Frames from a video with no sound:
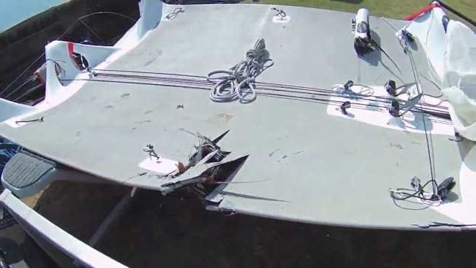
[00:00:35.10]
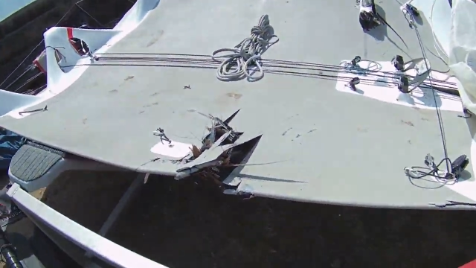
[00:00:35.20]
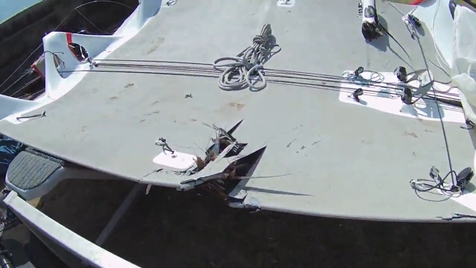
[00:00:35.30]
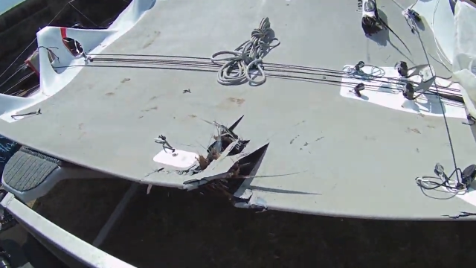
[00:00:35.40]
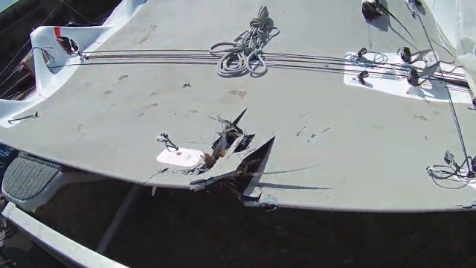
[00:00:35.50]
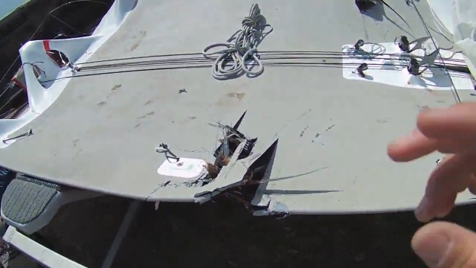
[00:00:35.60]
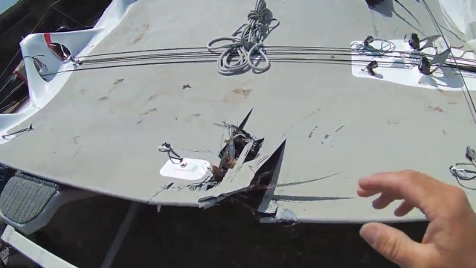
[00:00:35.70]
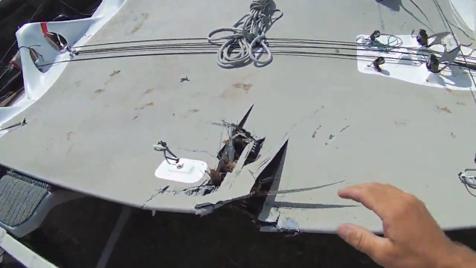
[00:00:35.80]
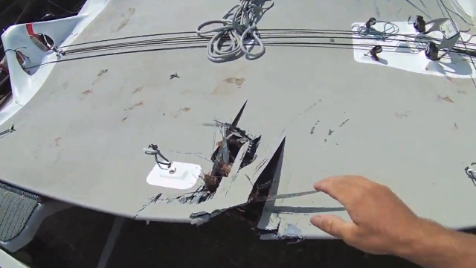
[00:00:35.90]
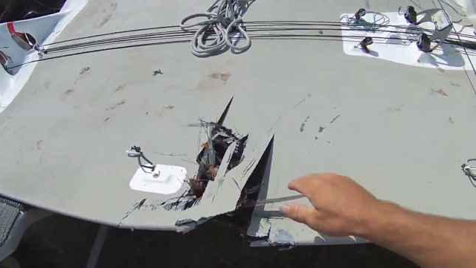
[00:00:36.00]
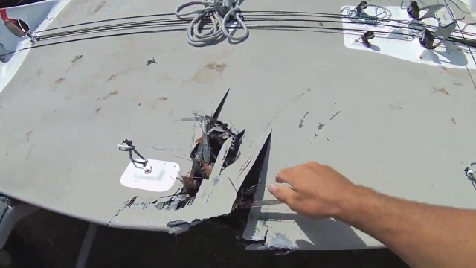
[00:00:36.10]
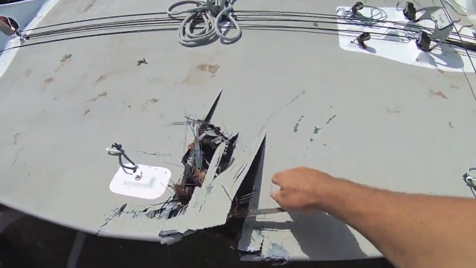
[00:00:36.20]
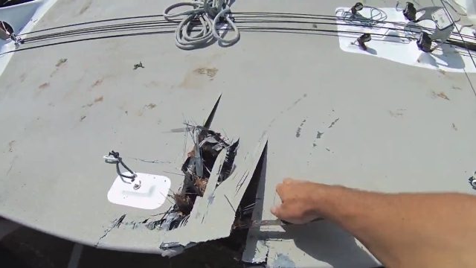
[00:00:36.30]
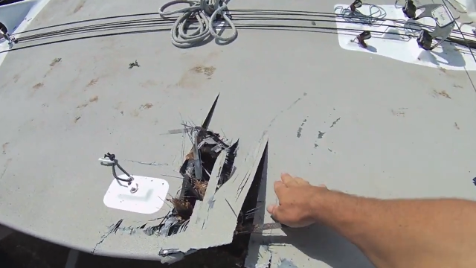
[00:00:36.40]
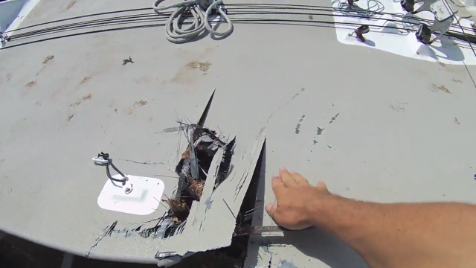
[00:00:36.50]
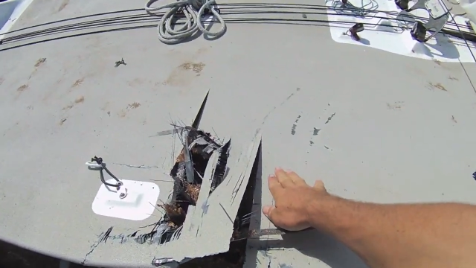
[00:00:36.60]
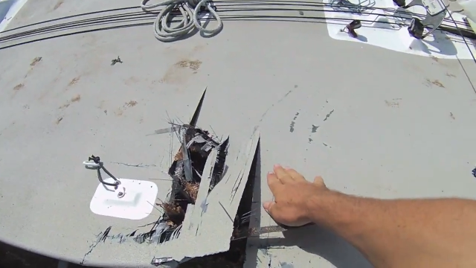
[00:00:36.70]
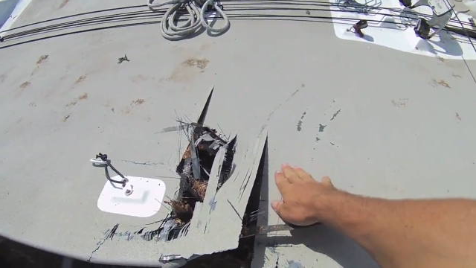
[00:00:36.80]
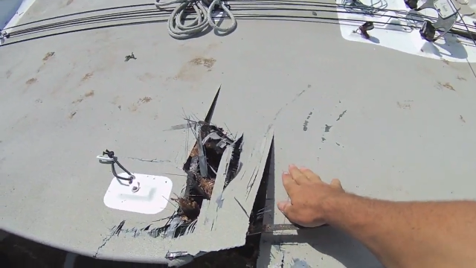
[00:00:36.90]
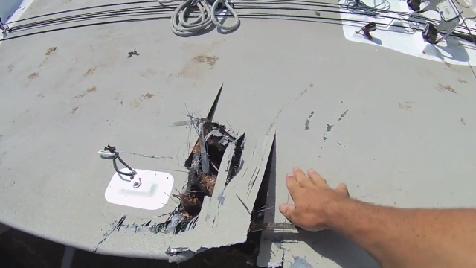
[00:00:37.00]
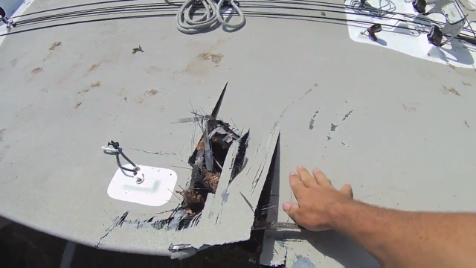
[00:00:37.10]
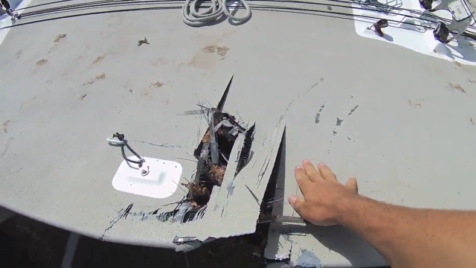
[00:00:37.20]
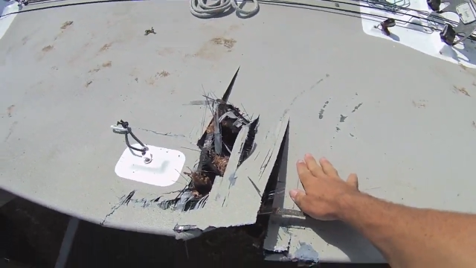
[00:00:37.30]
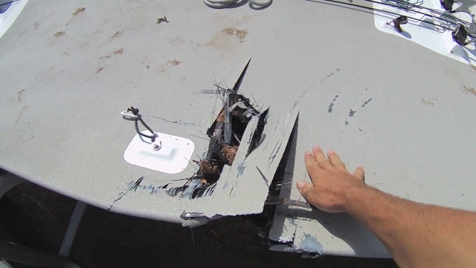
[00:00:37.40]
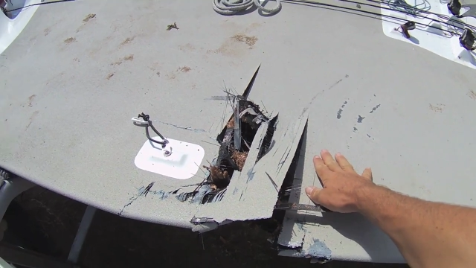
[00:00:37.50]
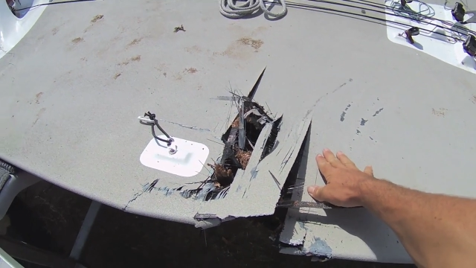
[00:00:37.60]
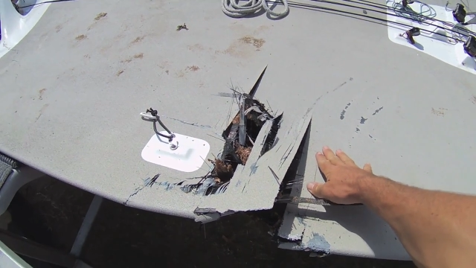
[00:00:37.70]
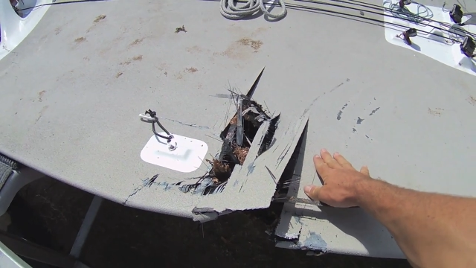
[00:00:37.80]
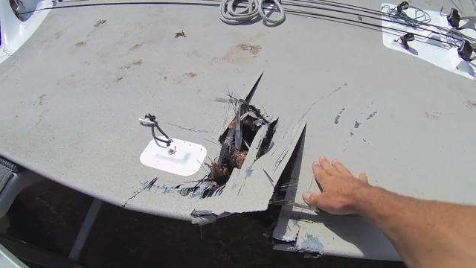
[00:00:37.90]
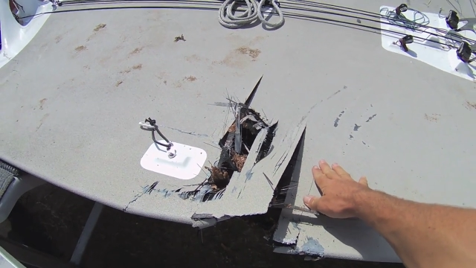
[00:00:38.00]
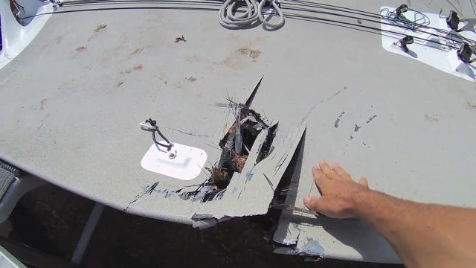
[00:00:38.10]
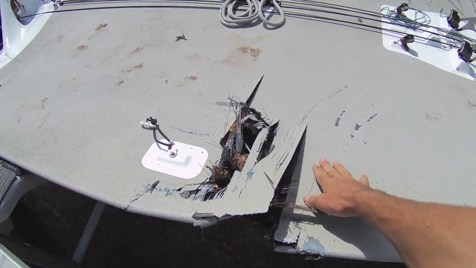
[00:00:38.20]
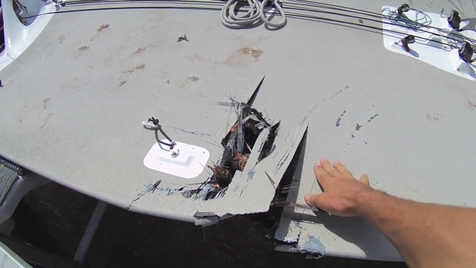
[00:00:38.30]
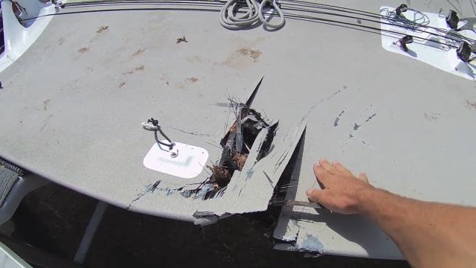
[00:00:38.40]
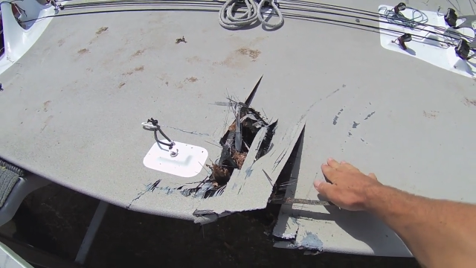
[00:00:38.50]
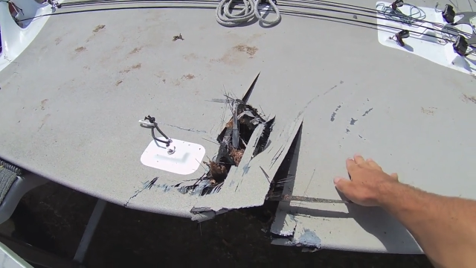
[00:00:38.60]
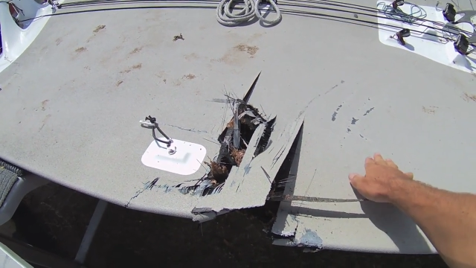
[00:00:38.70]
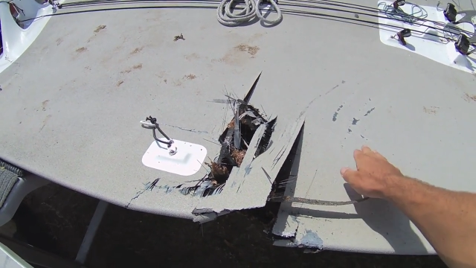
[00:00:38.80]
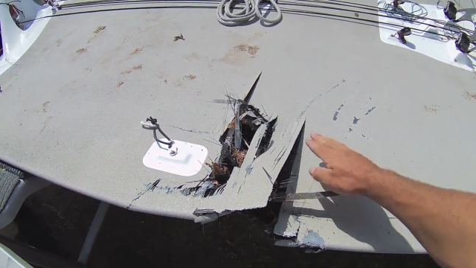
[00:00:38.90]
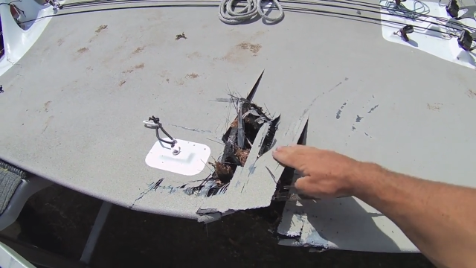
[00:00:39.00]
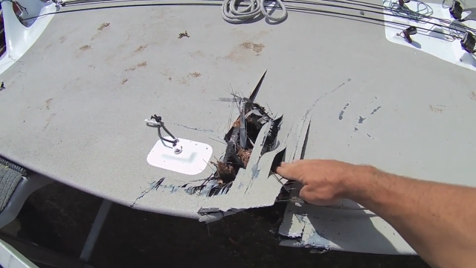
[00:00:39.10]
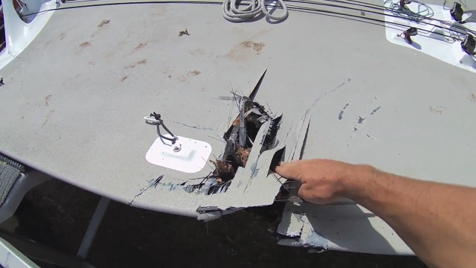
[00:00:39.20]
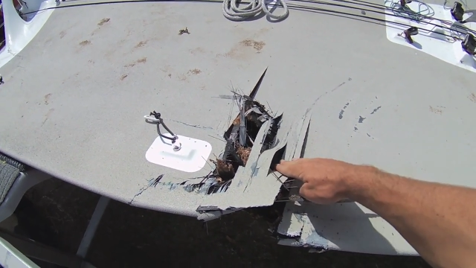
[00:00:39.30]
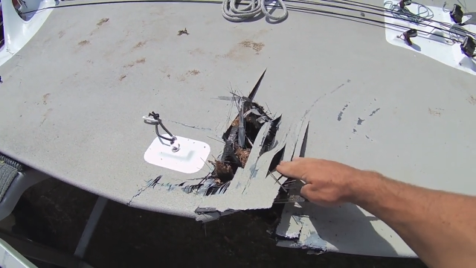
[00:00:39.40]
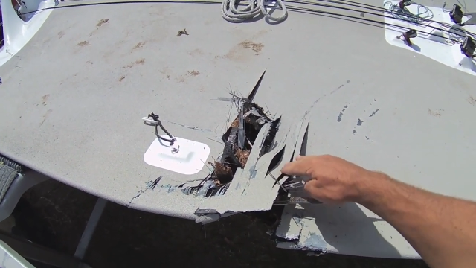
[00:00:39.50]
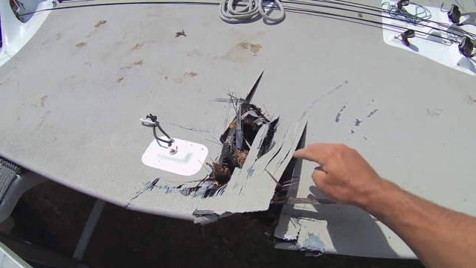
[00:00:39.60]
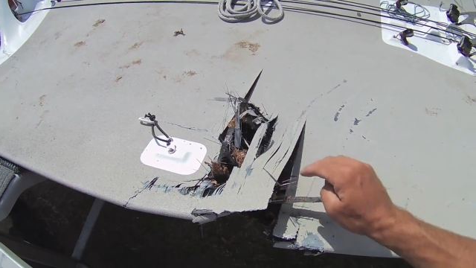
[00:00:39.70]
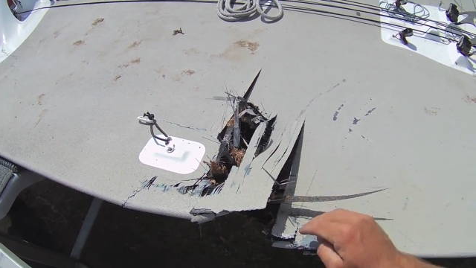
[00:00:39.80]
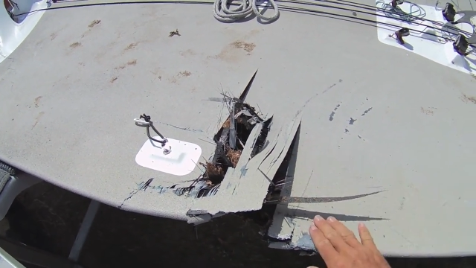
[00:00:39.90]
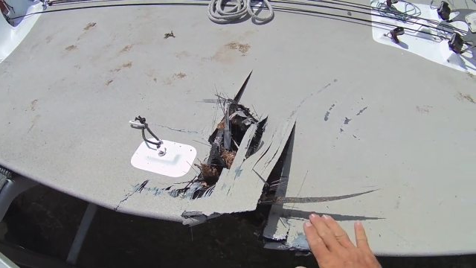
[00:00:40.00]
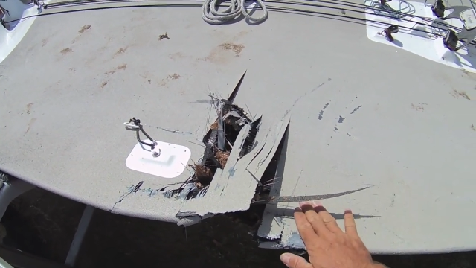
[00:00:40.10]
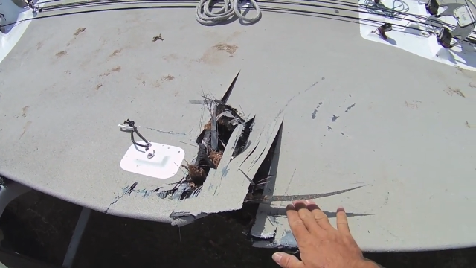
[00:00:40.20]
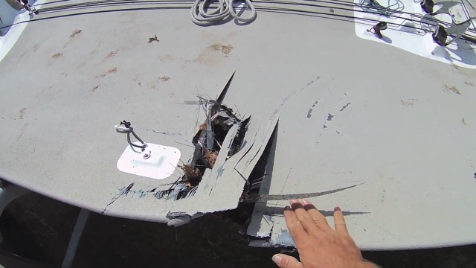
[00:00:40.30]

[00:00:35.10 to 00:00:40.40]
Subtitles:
(no speaker visible)